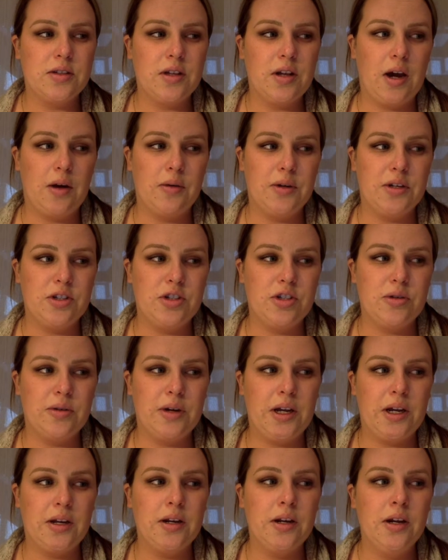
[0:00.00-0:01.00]
how he's
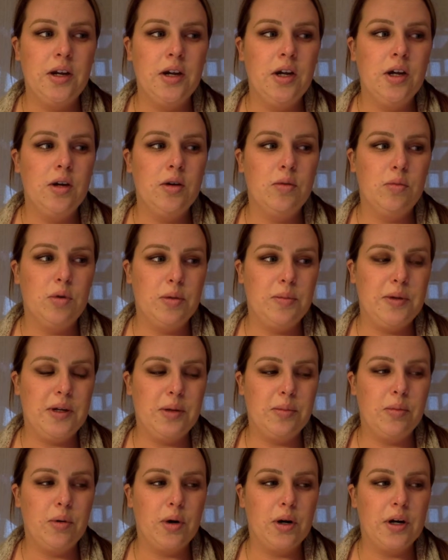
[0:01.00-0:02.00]
doing would
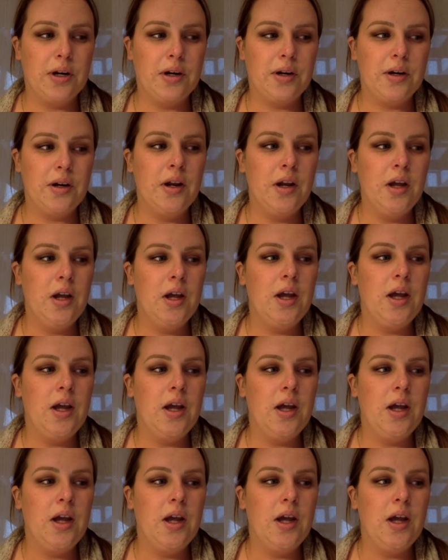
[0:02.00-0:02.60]
be important.